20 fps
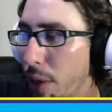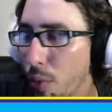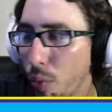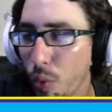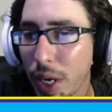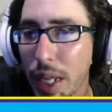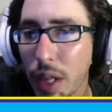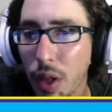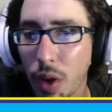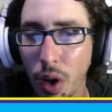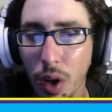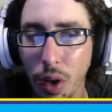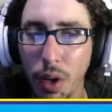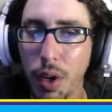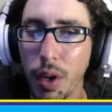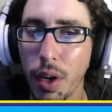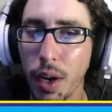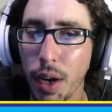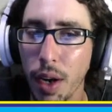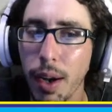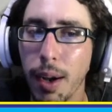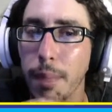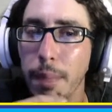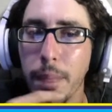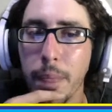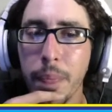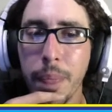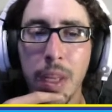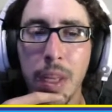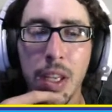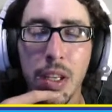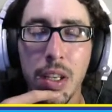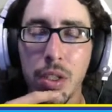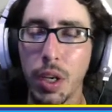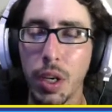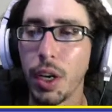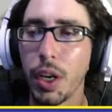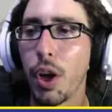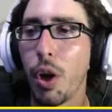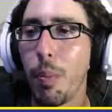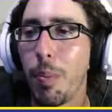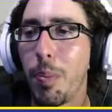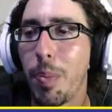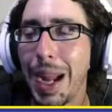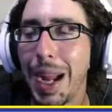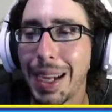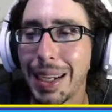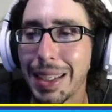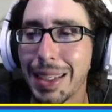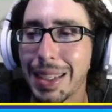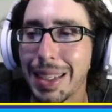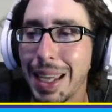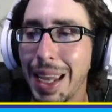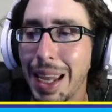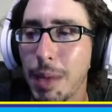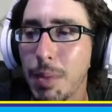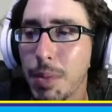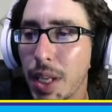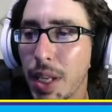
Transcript: relook. So I'm going to go back to games that I've